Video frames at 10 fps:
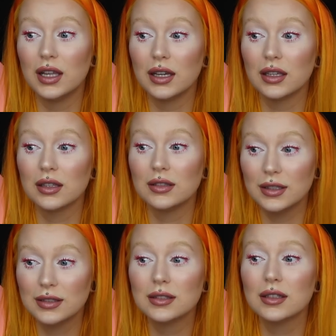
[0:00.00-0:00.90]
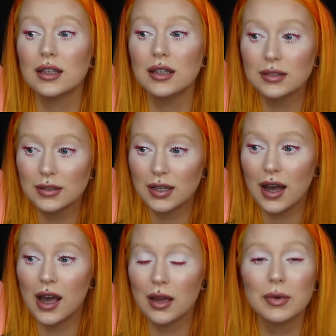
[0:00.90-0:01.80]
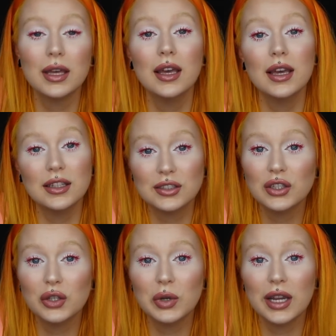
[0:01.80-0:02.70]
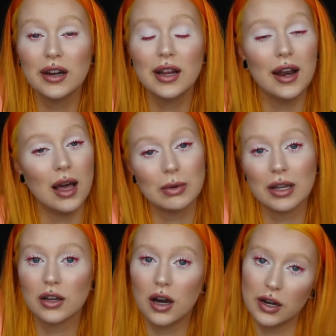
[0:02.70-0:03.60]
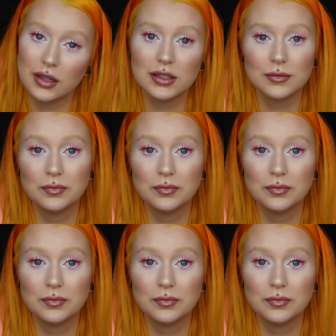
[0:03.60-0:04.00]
like this is the time, it's a new year and I'm gonna cut it.